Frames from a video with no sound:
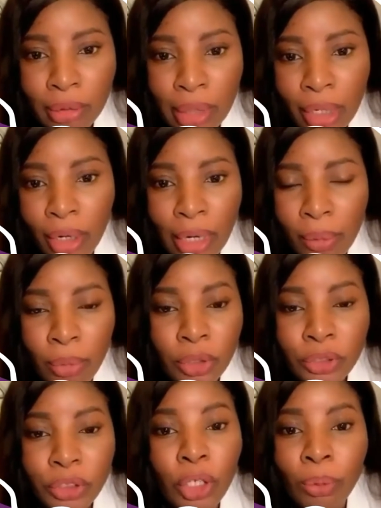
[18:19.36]

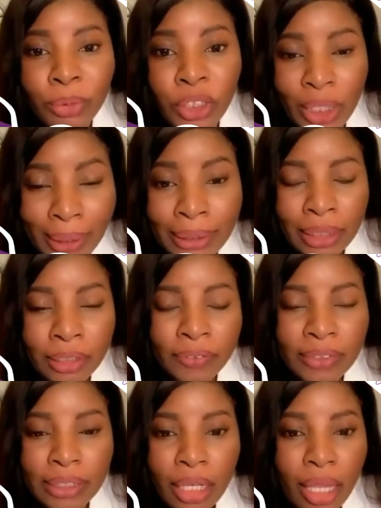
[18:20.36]
amongst your
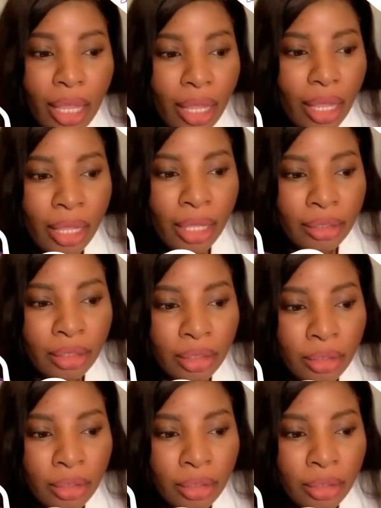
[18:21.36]
objectives. And